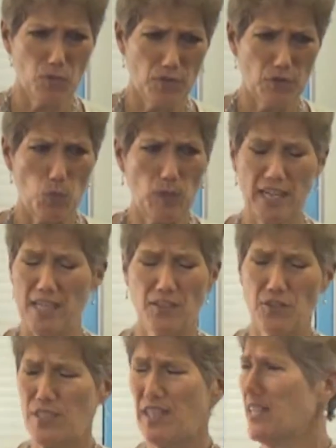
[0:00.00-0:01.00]
the movie from what I
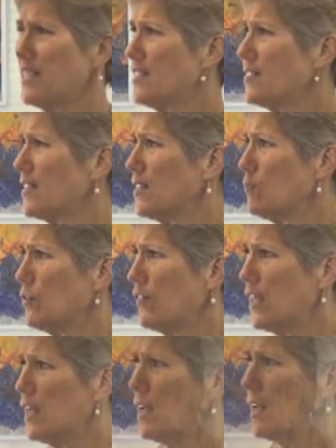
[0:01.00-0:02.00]
understand. I didn't see the
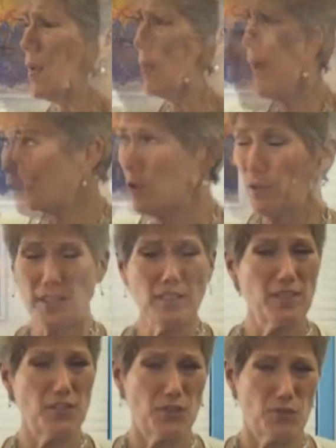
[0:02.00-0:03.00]
movie. But if you look
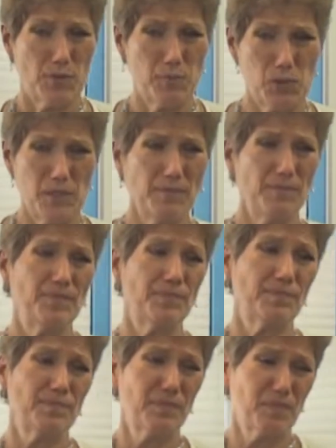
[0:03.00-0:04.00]
at the description,
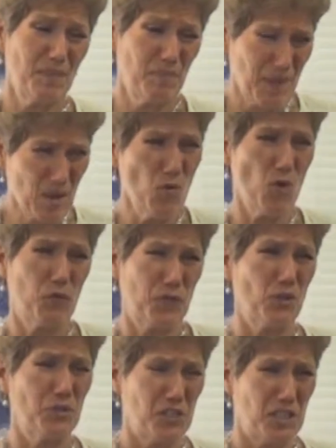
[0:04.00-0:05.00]
Beowulf
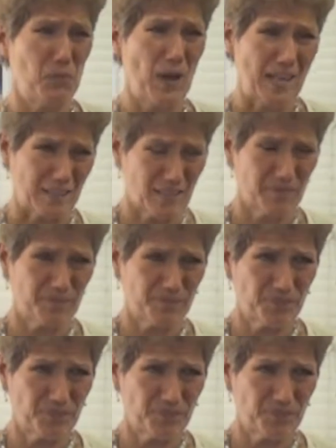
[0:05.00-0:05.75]
killed a T-Rex.